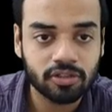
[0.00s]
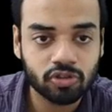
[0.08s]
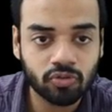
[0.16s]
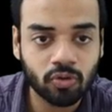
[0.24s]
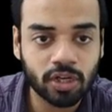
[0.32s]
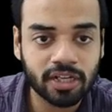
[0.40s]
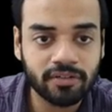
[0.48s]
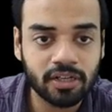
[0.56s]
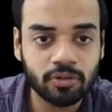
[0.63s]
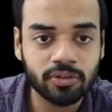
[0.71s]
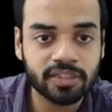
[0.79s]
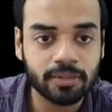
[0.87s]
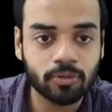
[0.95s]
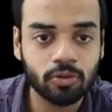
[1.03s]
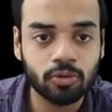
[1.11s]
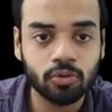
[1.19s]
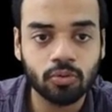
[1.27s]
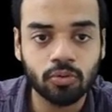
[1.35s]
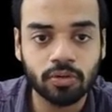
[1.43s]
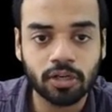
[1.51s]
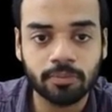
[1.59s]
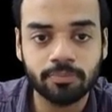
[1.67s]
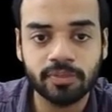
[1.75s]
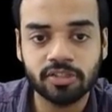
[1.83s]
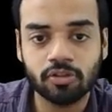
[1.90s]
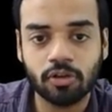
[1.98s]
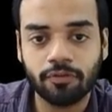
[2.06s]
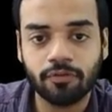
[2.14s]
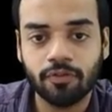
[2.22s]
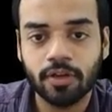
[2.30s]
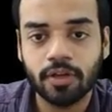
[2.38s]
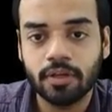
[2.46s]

so what I will do is I'm going to rub this off,